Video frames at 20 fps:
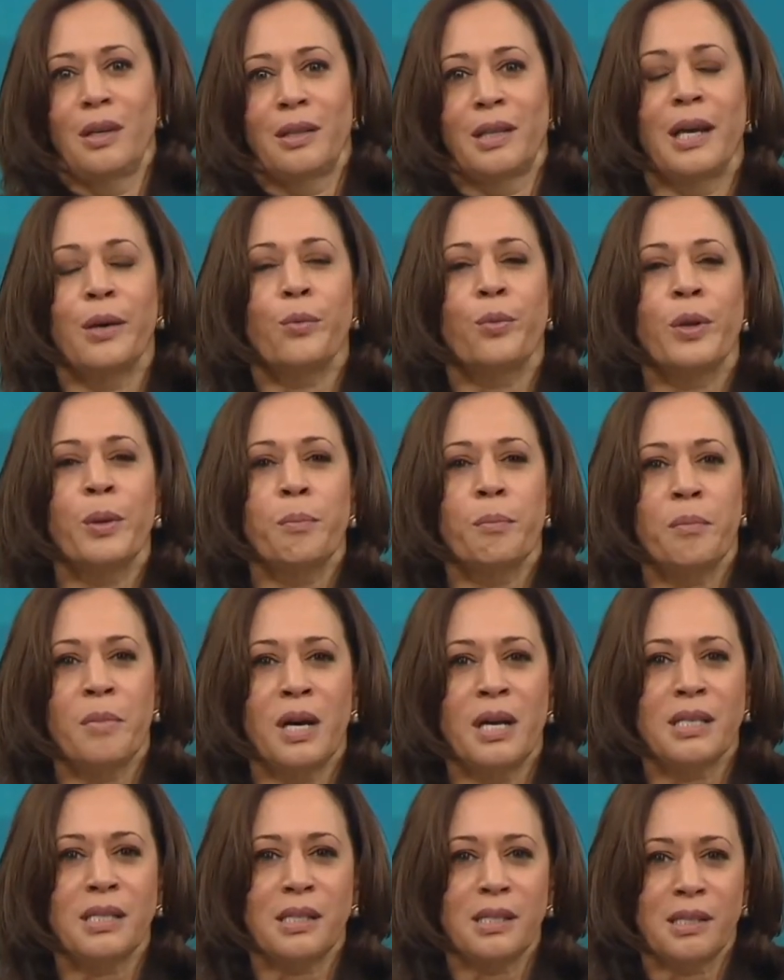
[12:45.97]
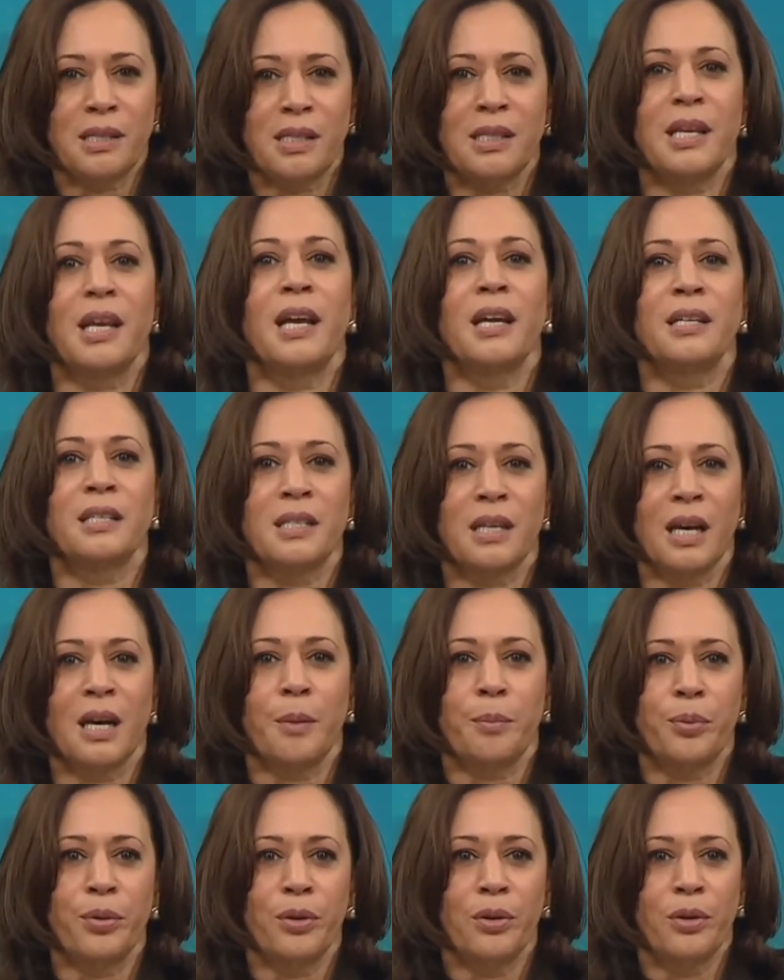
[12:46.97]
that we must stand
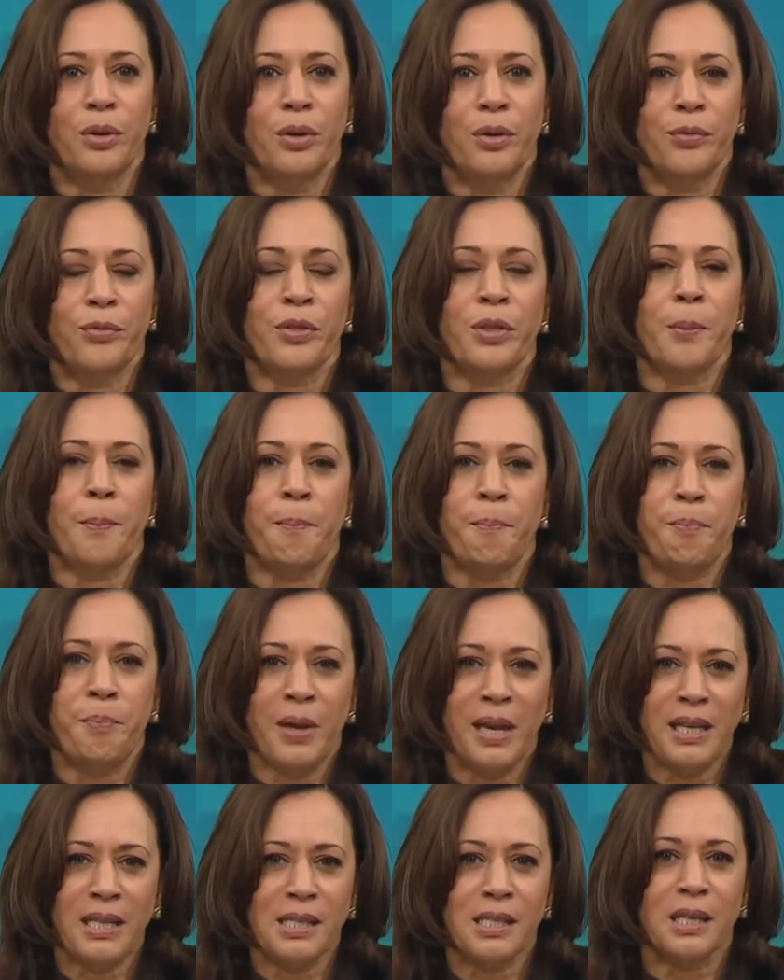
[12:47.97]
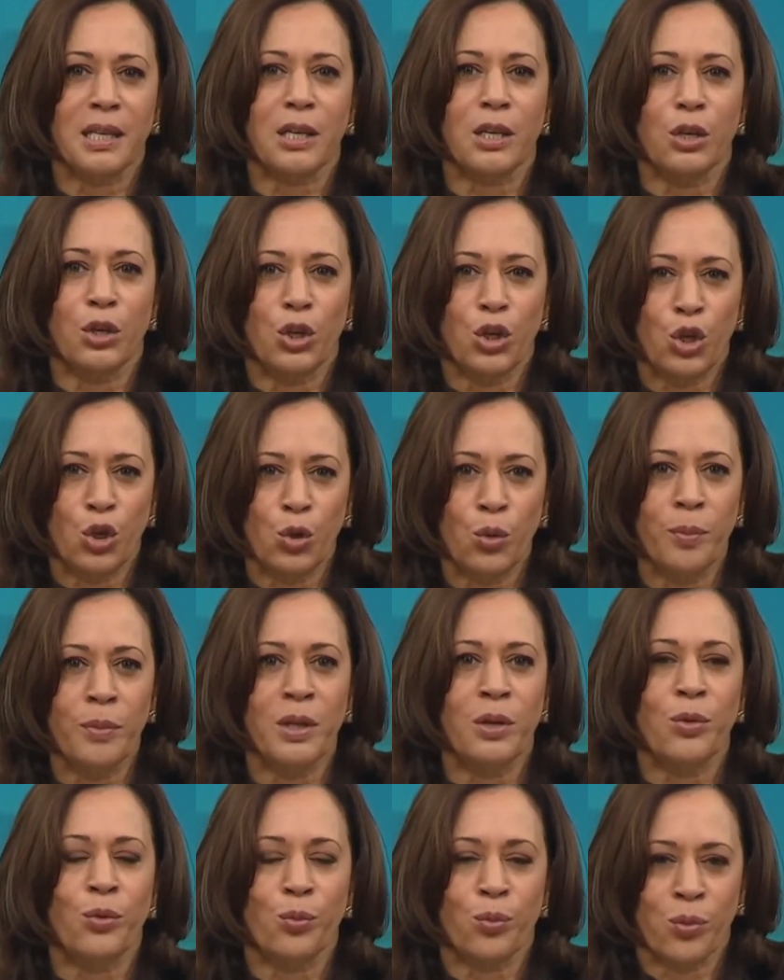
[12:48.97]
up for the basic
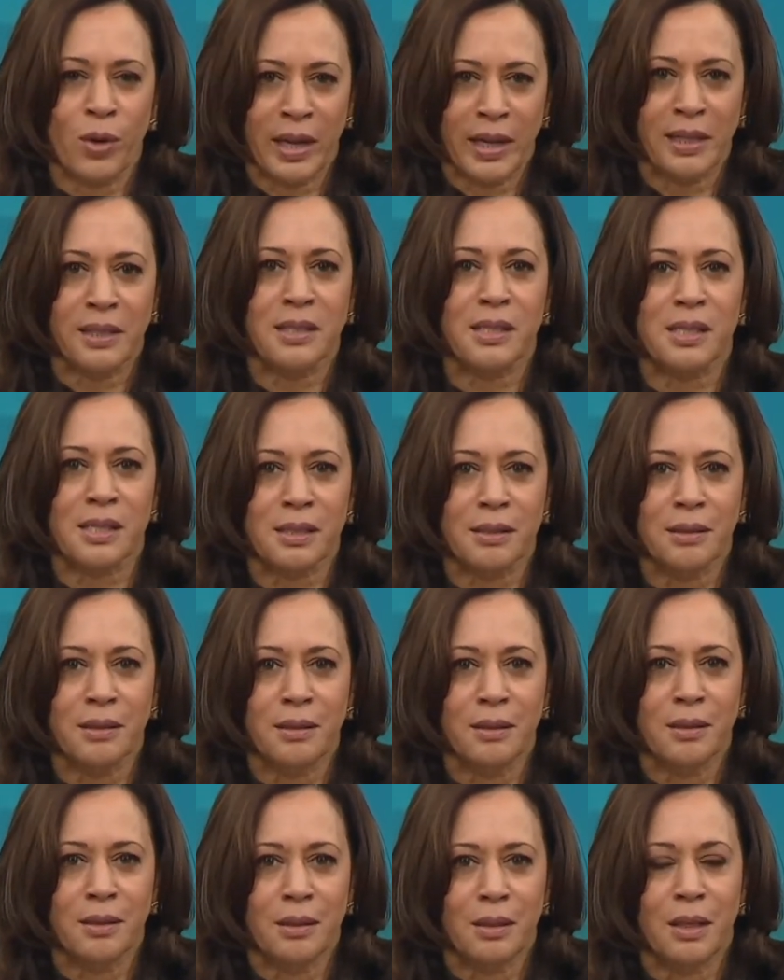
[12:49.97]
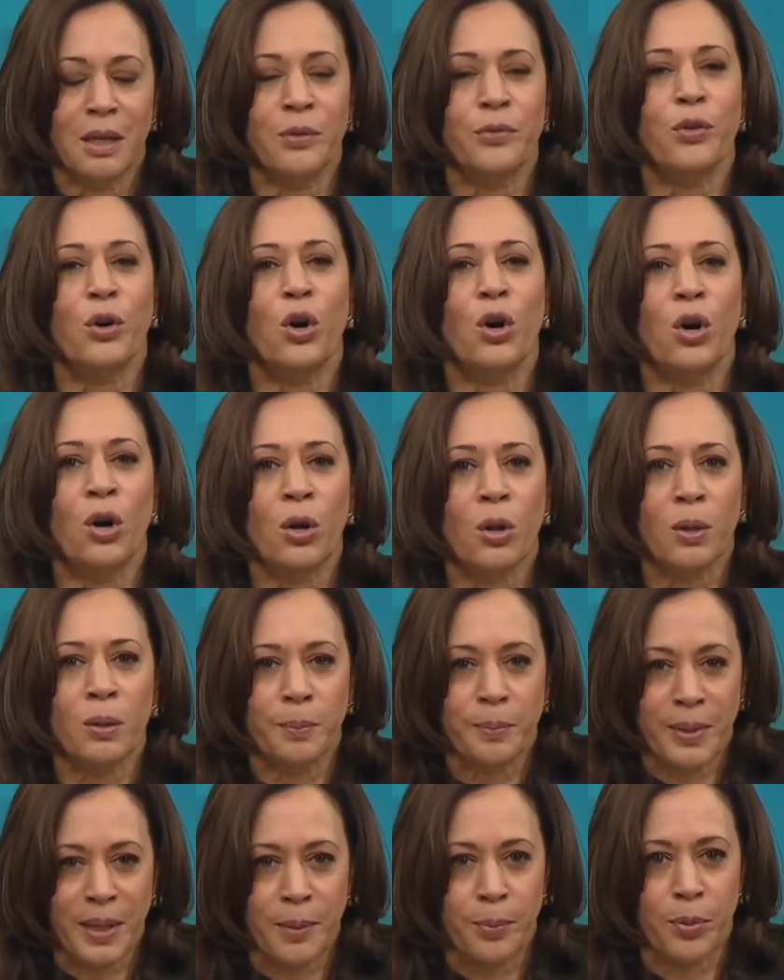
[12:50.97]
human rights of
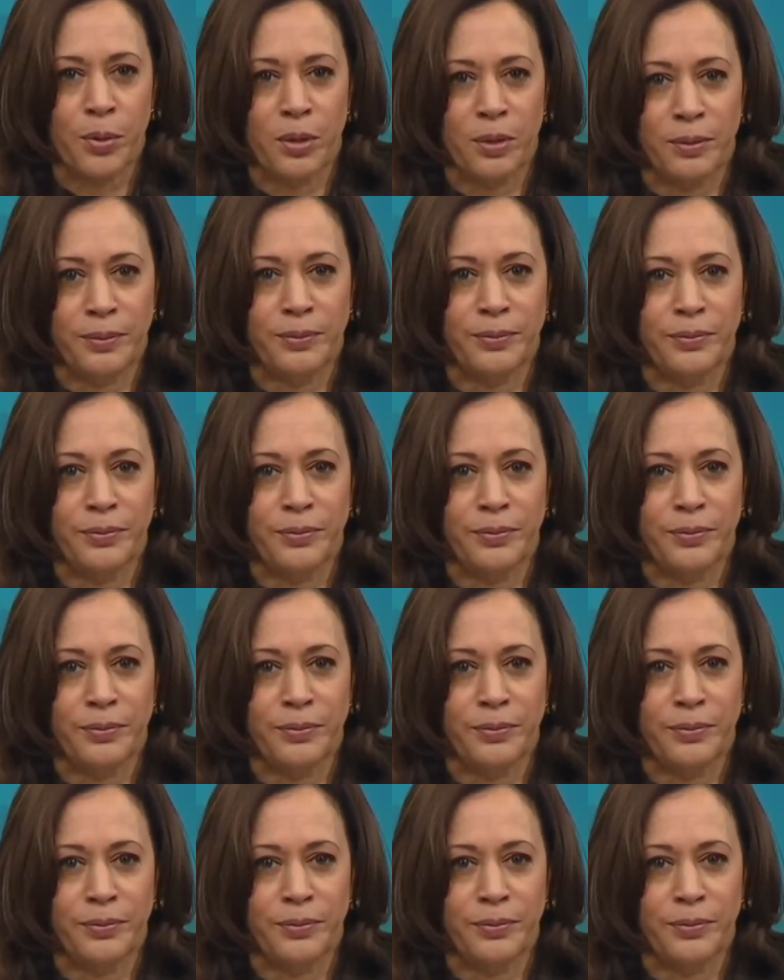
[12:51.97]
all people.